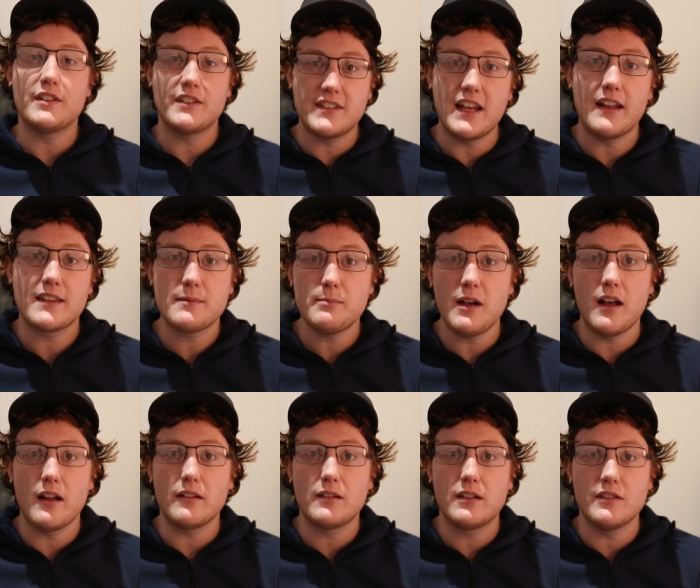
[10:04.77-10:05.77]
to sound
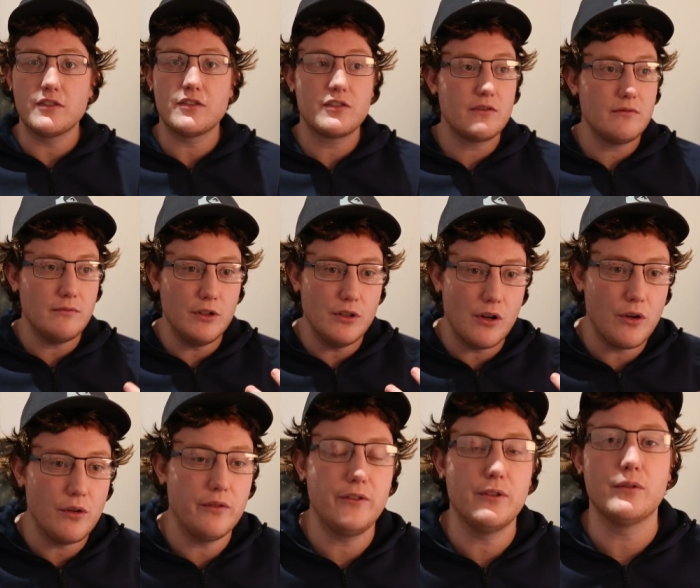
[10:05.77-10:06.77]
smart because you
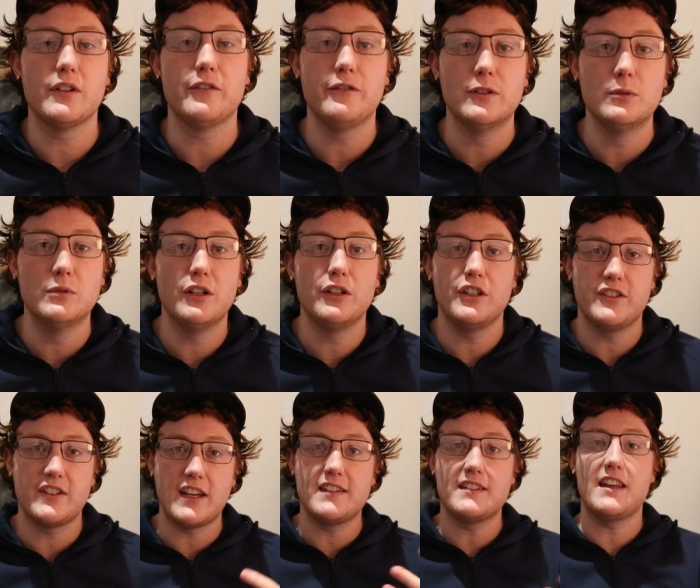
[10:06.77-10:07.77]
know if you're in the film world you
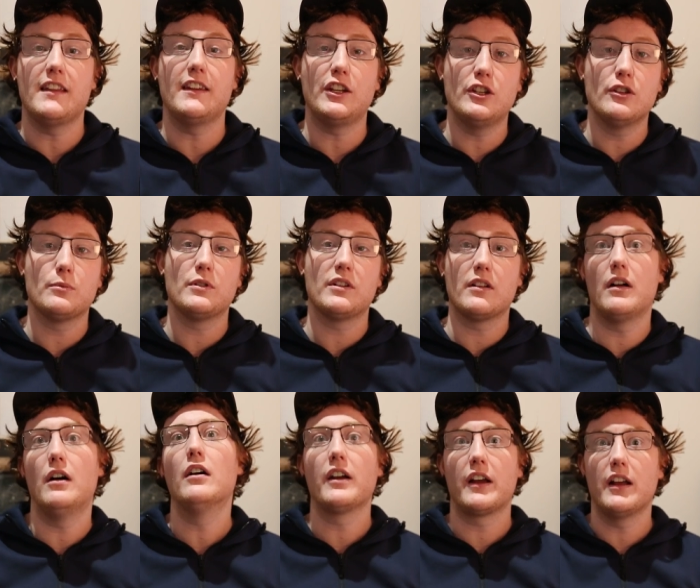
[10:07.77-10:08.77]
say Stanley Kubrick
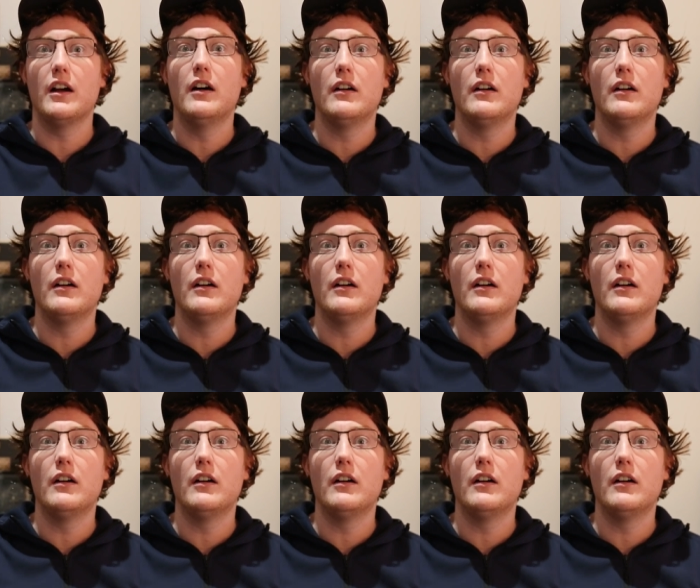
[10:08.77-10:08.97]
oh, okay.